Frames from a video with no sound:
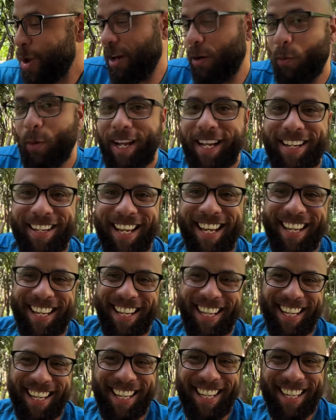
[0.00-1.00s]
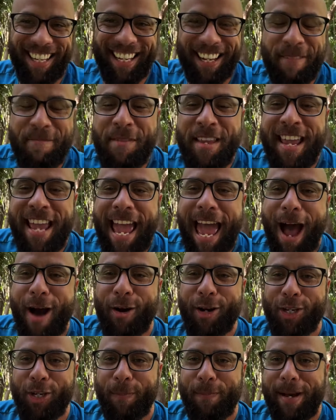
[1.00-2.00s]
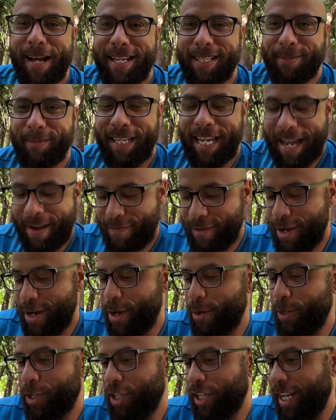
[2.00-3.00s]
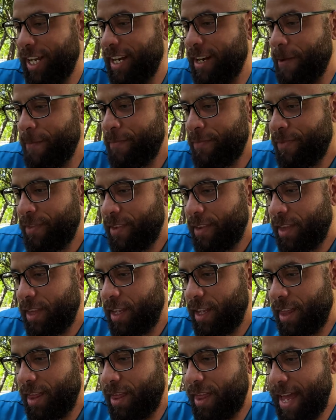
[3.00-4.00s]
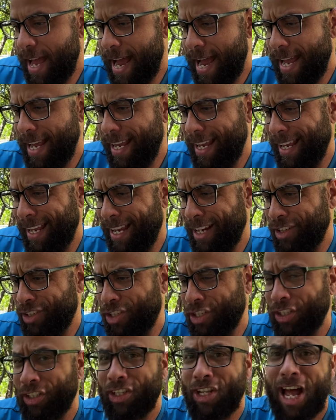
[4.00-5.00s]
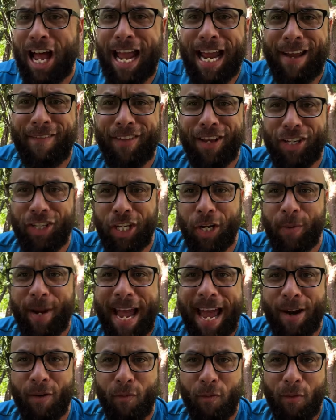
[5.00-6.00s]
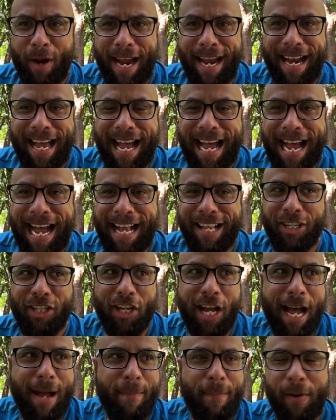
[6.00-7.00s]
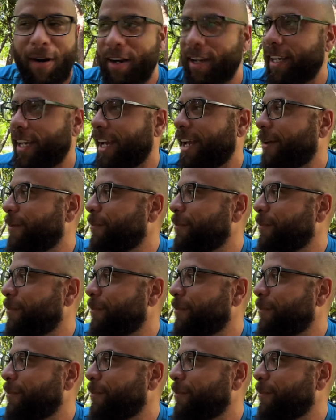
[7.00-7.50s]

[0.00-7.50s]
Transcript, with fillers: What? How could you possibly have the notion that in July of this year we had a red-hot job market?